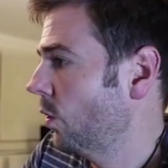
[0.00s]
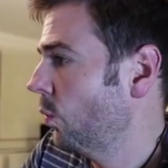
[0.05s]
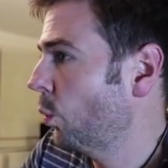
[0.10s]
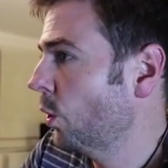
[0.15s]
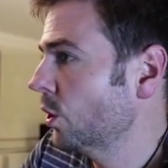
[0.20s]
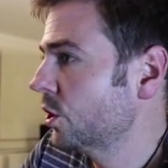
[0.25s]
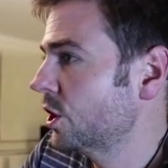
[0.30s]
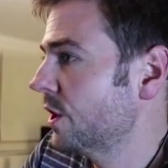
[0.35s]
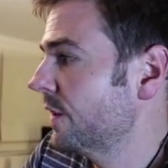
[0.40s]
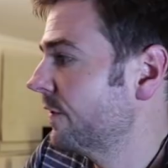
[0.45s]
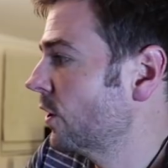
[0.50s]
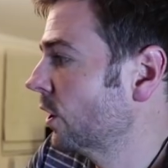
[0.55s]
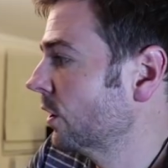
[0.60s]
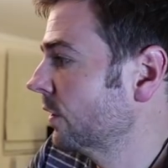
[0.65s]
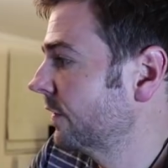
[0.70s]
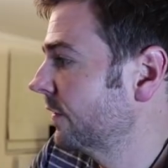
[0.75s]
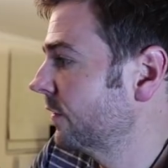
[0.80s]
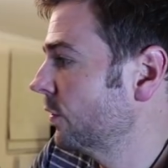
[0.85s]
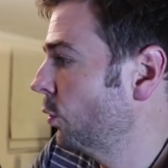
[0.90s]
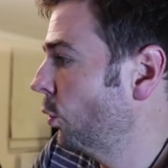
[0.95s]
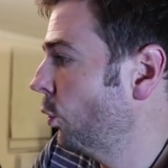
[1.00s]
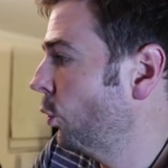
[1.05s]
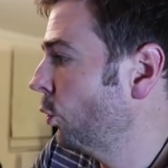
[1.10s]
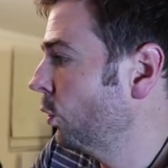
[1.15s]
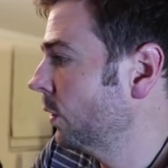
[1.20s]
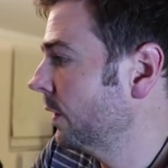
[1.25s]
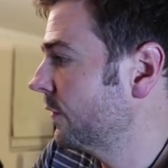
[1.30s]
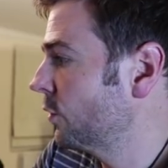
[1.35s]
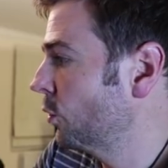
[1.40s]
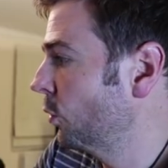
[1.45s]
Once you've gone through
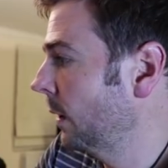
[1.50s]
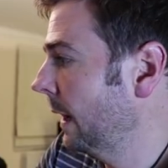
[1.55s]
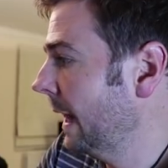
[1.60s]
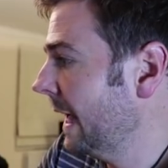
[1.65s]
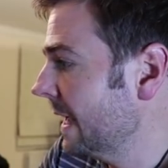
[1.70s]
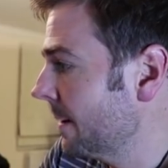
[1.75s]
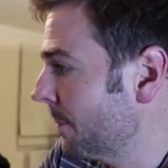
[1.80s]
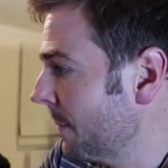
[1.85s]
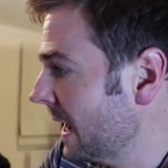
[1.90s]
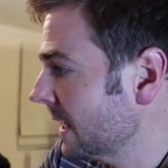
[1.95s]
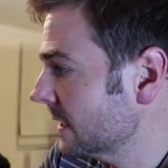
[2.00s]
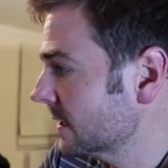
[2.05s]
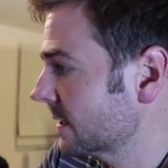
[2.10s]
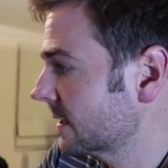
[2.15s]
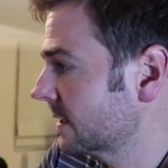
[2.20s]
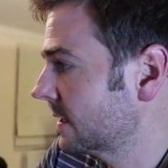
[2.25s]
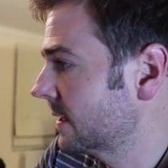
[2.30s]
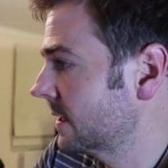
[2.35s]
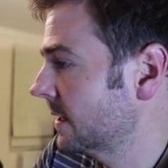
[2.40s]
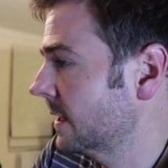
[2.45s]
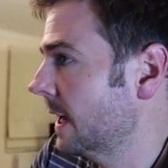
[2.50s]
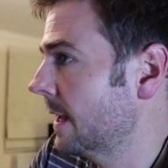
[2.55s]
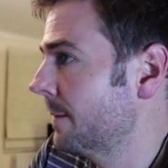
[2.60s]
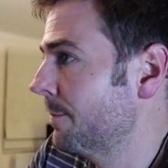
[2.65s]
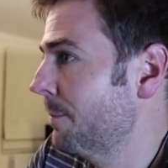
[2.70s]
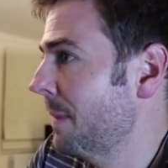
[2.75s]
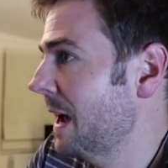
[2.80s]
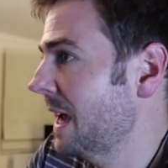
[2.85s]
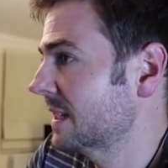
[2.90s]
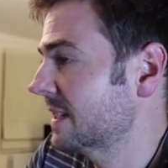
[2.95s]
all of your layer masks
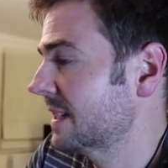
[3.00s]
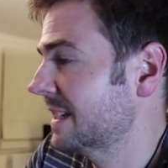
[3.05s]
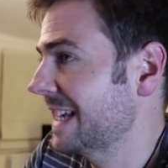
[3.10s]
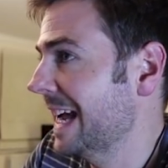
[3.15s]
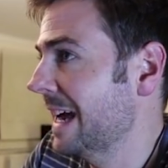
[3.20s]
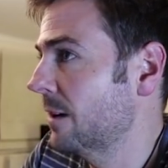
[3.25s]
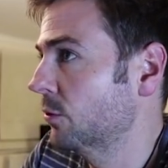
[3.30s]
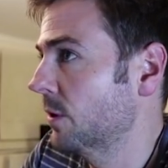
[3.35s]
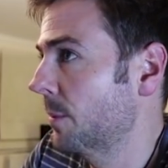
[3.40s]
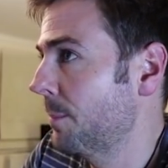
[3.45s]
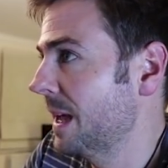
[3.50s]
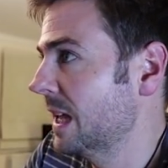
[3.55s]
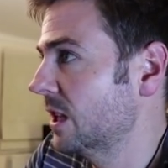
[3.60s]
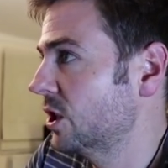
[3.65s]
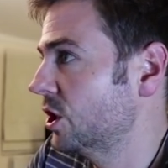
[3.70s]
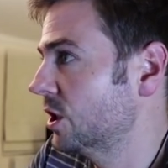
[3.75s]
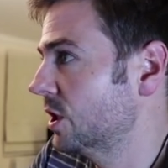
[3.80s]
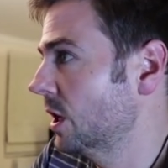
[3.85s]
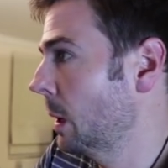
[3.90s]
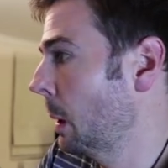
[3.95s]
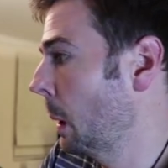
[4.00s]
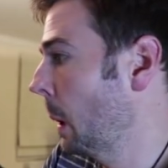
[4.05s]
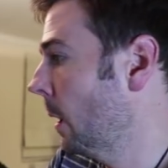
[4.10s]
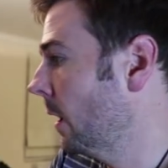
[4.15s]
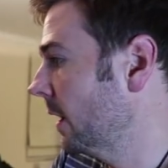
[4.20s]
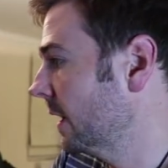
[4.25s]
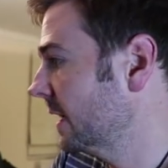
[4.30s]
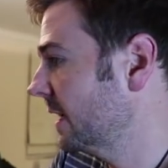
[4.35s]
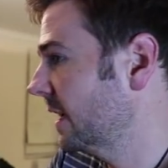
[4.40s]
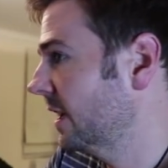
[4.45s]
and masked out the bits you don't
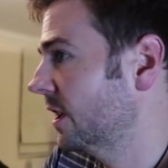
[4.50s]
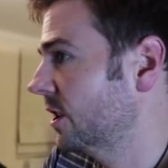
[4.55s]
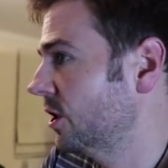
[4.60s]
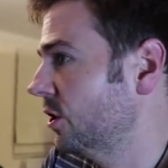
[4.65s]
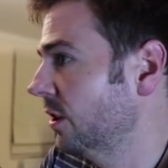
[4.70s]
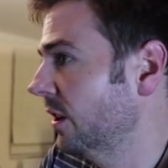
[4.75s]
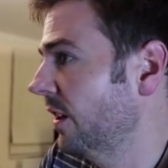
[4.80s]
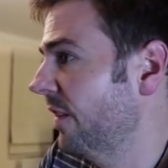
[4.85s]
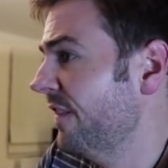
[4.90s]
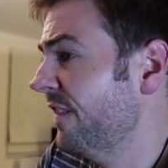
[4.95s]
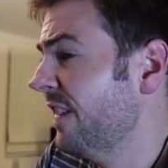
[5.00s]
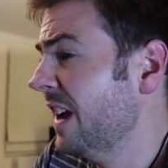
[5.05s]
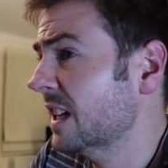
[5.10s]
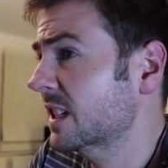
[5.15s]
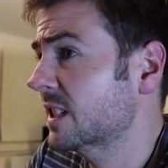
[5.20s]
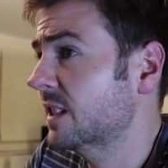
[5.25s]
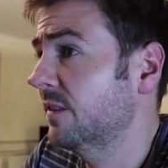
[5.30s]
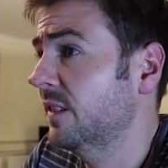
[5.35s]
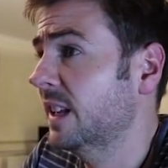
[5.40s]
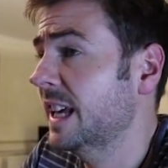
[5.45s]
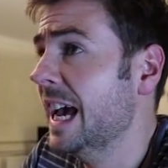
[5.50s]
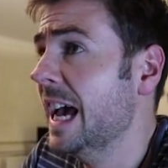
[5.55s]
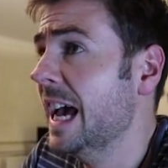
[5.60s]
like, you'll effectively